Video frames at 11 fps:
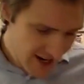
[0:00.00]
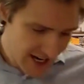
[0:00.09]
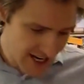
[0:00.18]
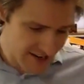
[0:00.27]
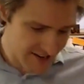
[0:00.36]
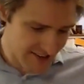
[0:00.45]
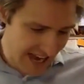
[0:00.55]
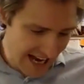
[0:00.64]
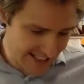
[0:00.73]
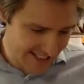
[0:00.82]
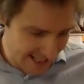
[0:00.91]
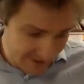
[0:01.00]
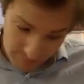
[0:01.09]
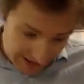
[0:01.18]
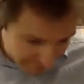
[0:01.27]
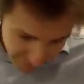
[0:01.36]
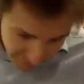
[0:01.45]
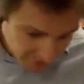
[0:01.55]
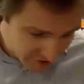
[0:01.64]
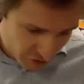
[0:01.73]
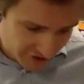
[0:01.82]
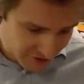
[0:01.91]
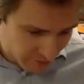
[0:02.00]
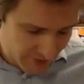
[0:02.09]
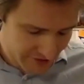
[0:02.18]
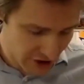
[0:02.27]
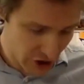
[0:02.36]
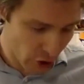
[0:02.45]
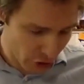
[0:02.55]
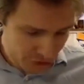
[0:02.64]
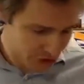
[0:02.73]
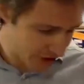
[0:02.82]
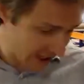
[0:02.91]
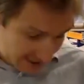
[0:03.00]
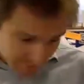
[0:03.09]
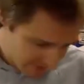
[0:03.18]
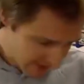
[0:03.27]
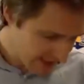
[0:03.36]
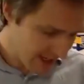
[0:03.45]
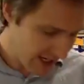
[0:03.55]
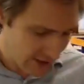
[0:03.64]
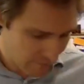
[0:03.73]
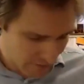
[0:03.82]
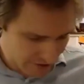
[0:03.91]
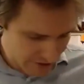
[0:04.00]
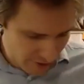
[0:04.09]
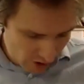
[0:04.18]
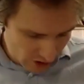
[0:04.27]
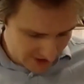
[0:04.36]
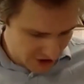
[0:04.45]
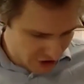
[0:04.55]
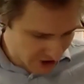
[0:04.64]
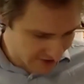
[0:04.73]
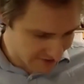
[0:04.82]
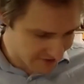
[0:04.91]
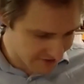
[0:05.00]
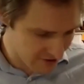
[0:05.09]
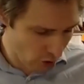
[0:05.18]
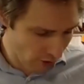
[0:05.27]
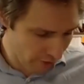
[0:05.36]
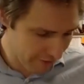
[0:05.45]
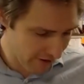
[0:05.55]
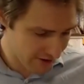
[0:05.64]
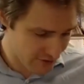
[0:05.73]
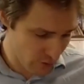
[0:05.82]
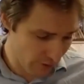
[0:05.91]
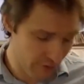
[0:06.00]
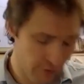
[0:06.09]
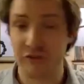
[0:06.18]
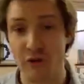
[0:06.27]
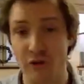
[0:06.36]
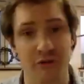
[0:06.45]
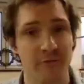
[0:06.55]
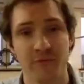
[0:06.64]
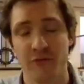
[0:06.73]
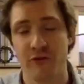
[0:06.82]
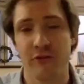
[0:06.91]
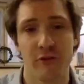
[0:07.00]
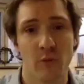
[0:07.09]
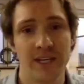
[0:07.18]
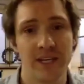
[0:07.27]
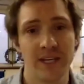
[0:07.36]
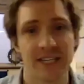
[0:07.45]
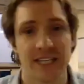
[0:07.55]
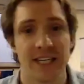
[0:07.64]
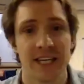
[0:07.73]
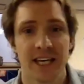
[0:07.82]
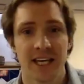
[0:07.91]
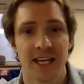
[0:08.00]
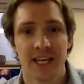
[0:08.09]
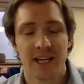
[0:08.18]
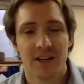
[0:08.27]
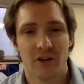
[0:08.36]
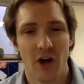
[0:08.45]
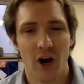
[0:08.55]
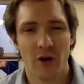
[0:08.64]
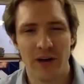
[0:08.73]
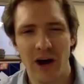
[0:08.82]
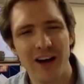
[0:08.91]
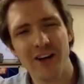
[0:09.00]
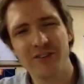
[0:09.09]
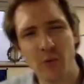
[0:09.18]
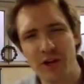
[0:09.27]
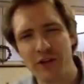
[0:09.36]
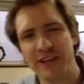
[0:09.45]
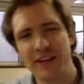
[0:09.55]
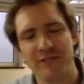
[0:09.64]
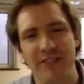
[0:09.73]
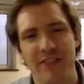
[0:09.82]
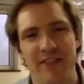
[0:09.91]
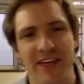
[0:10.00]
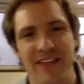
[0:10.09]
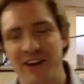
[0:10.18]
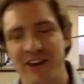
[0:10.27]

is that first Christmas that God came to the world in Jesus to offer us truth that we can know. Now, I don't know what you think of that